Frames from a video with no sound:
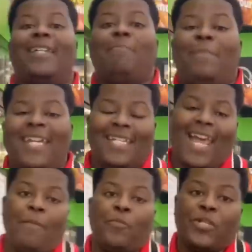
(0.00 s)
In the
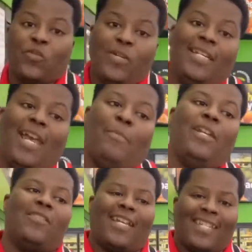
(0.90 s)
meantime, in between time, I
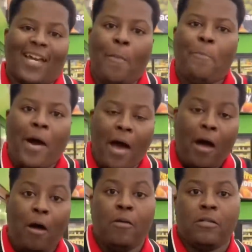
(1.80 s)
need you guys to take a
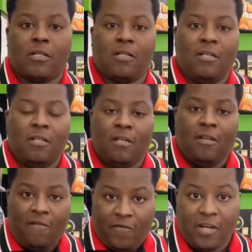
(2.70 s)
pause
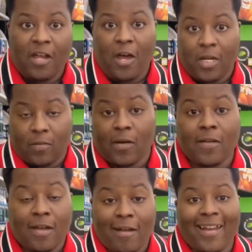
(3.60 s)
for the calls right
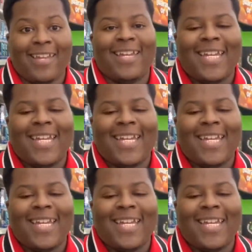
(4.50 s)
quick, all right?